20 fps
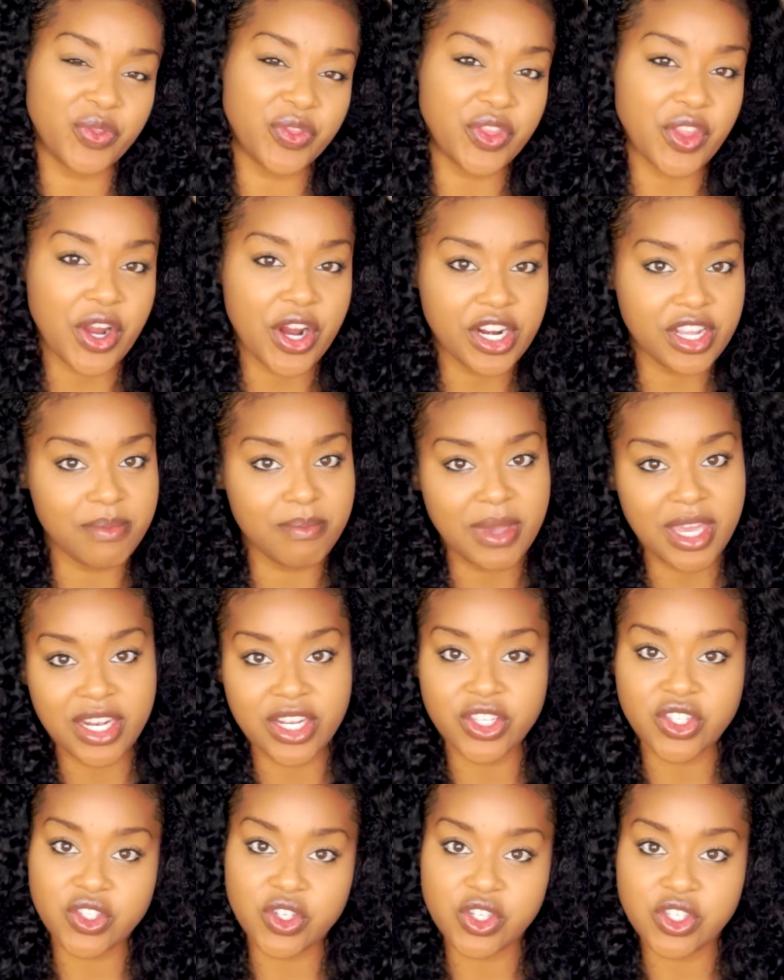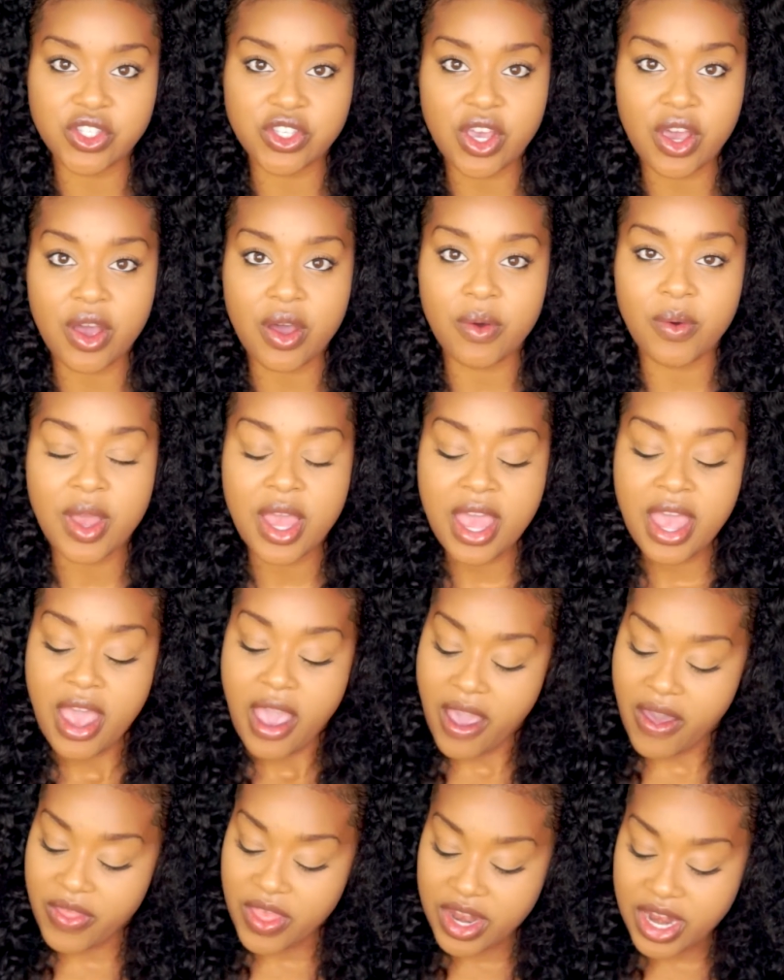30 minutes or so,
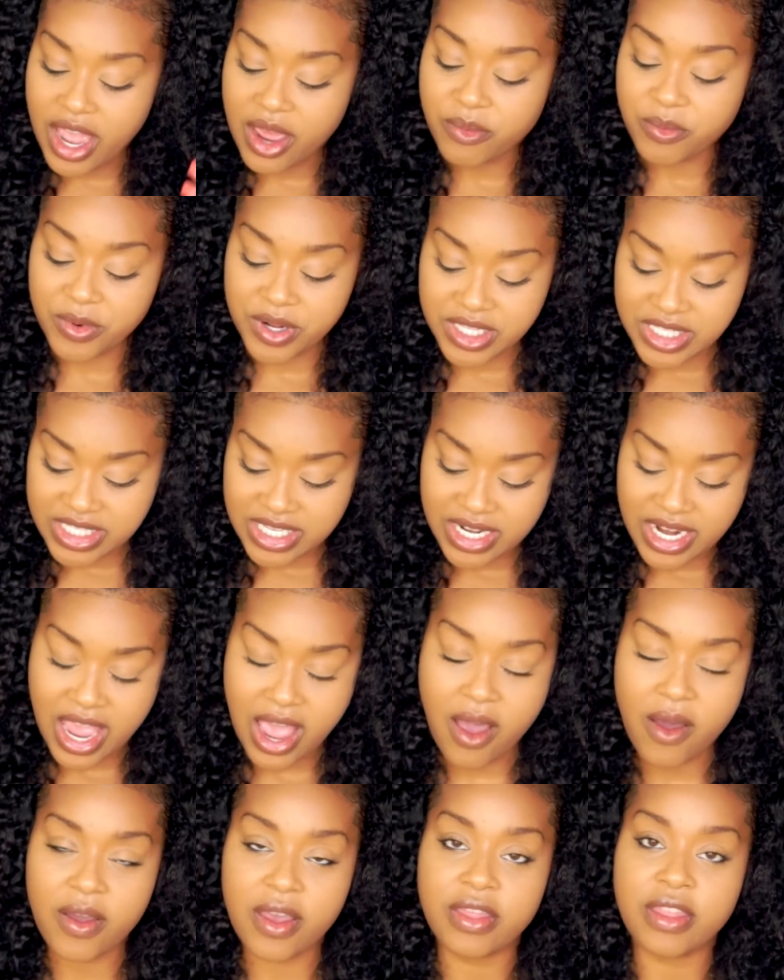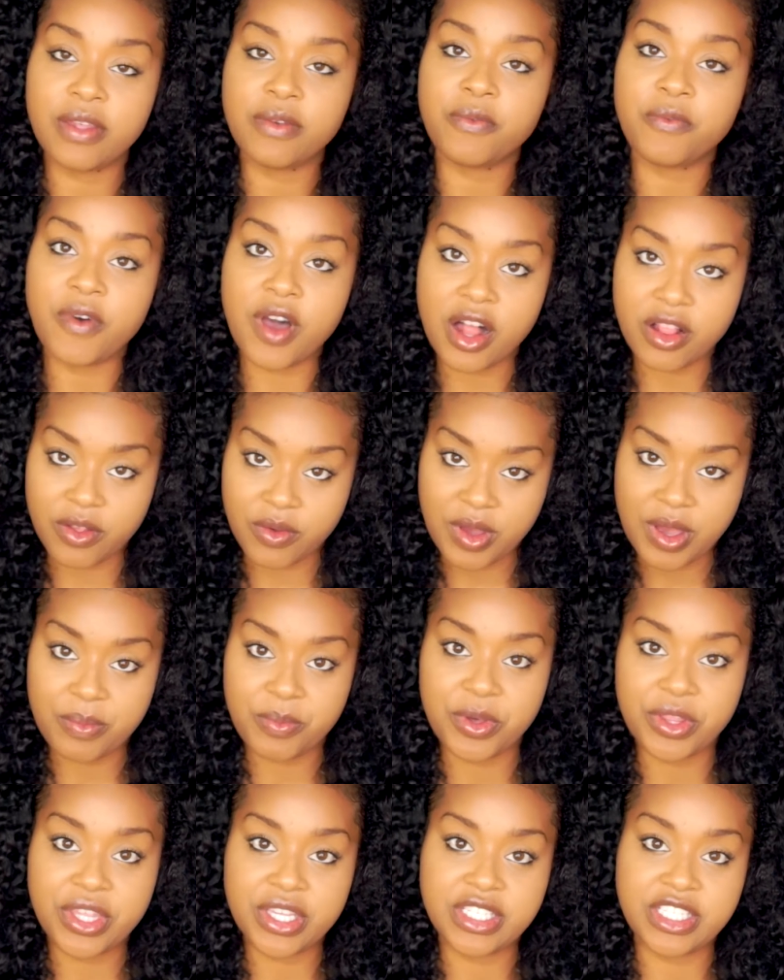and then I'd rinse it out and then follow up
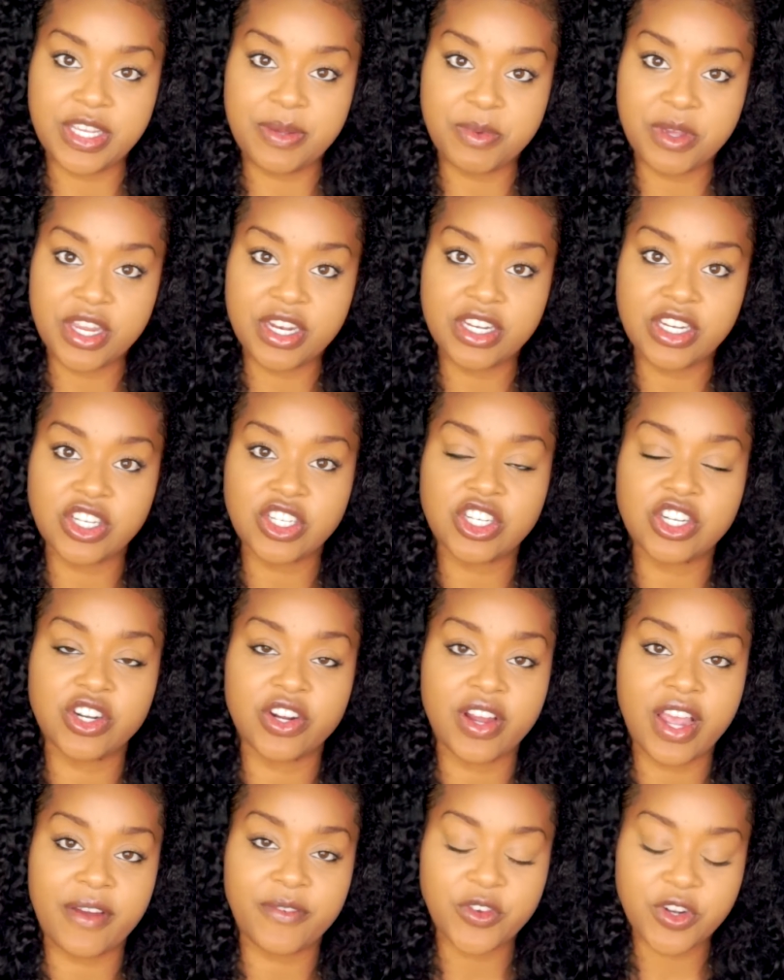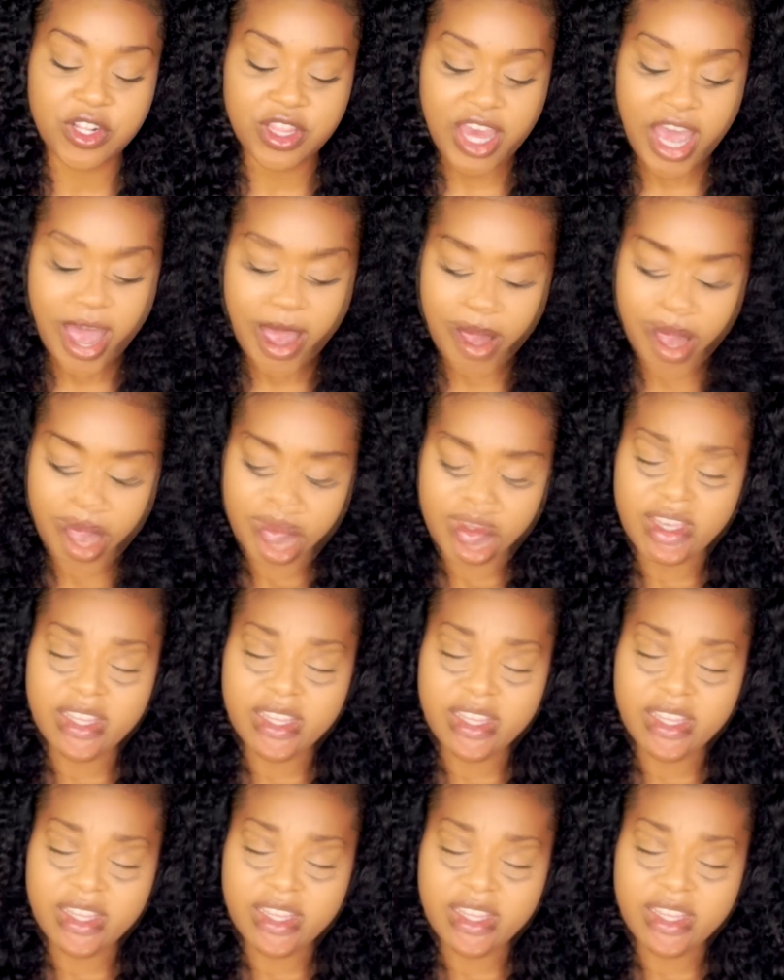with a deep conditioner after that.